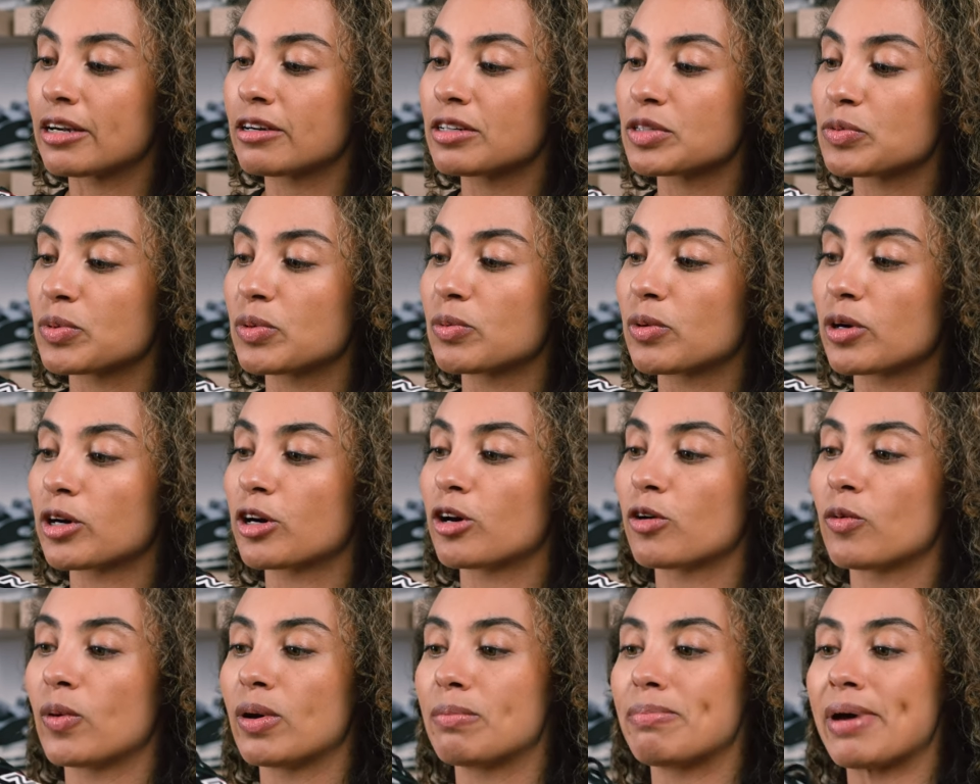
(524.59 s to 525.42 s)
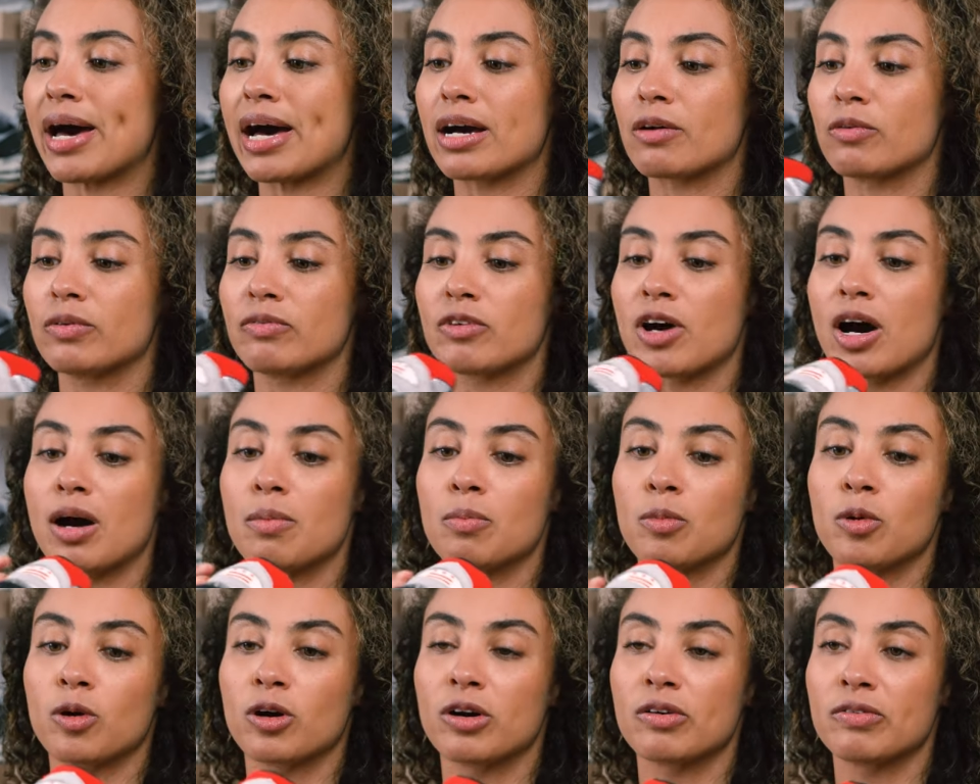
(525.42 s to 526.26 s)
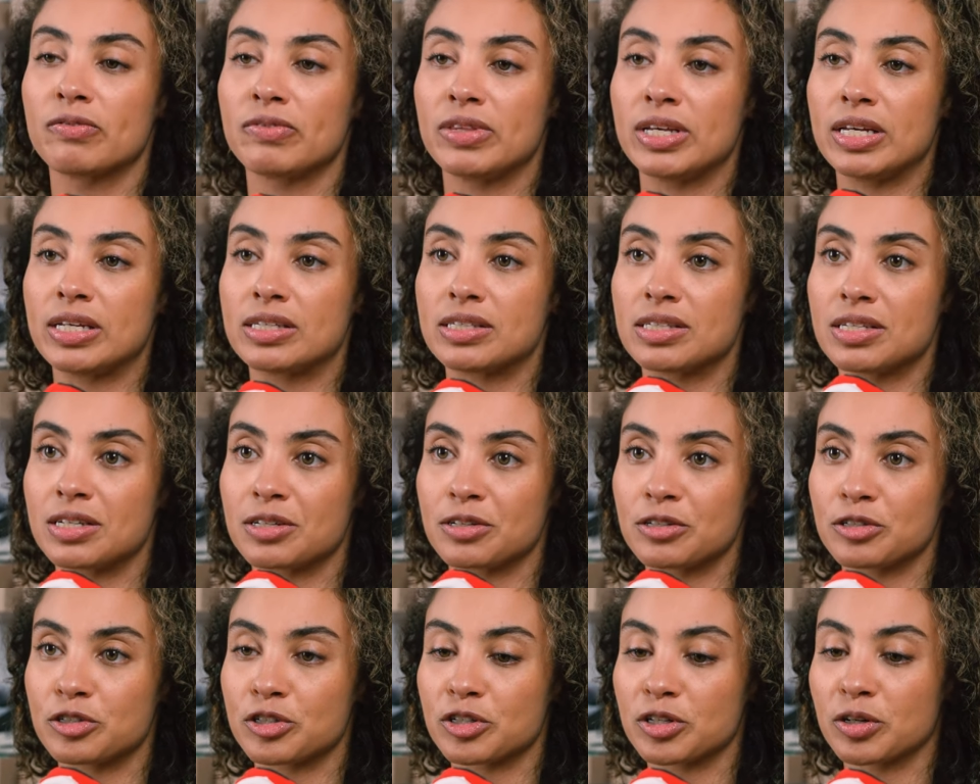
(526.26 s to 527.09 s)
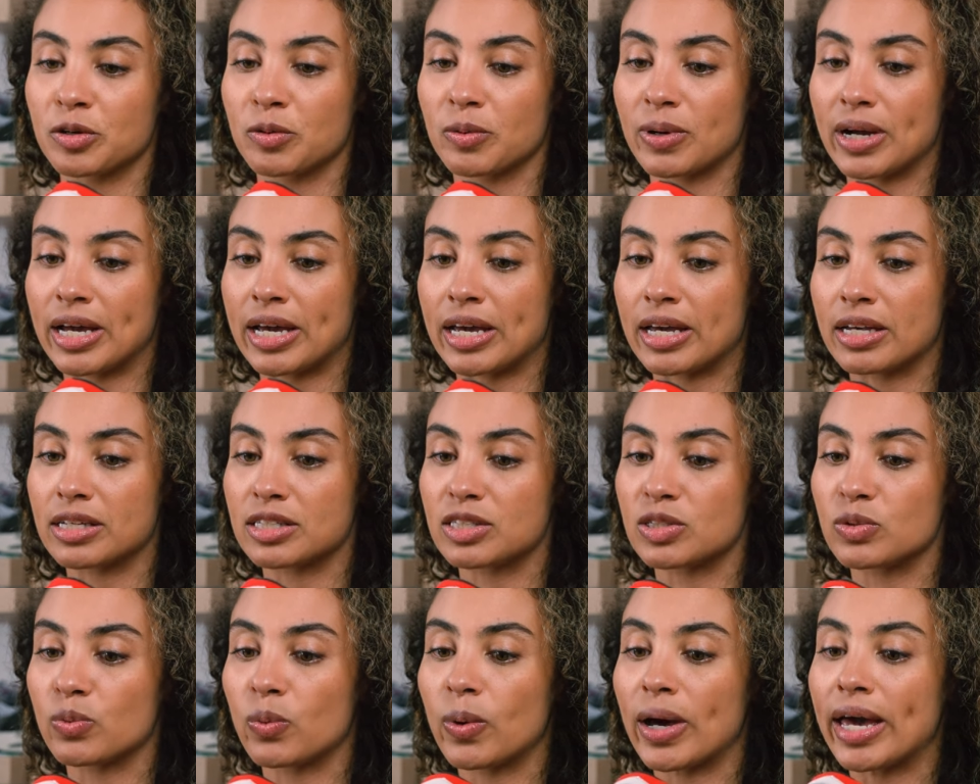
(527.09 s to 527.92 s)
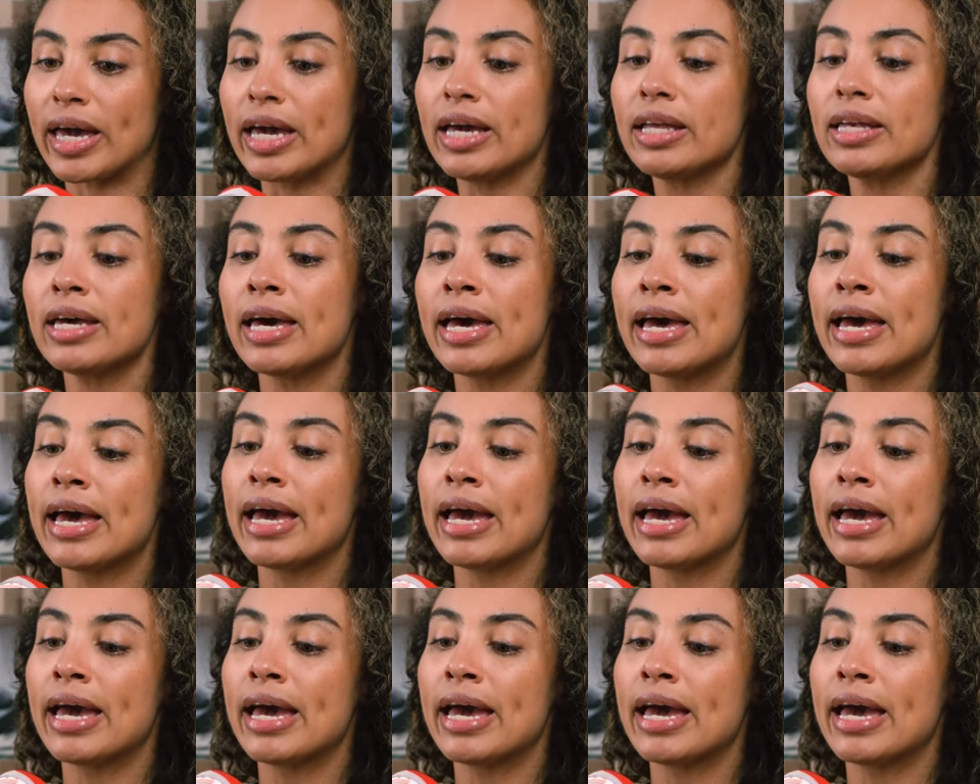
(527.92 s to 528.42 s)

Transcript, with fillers: As we work our way back, we've got more of the signature gray suede